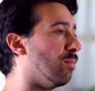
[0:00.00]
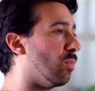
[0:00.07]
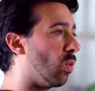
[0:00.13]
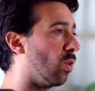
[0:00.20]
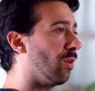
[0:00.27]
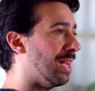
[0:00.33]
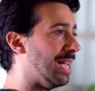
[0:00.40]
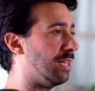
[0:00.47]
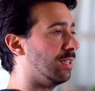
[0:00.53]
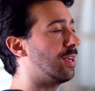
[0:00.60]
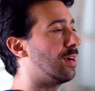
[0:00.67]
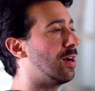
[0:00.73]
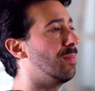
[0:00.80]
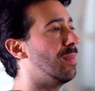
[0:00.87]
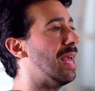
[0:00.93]
more
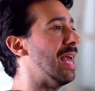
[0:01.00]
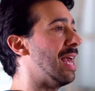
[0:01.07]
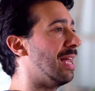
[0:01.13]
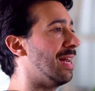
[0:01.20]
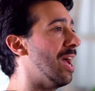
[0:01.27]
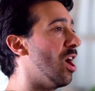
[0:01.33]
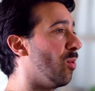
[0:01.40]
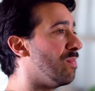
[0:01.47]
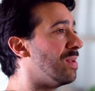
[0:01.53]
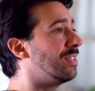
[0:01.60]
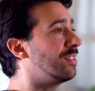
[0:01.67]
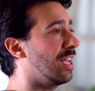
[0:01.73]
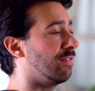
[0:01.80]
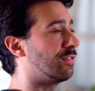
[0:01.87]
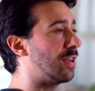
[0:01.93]
income and help
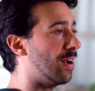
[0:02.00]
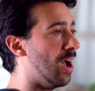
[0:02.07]
me save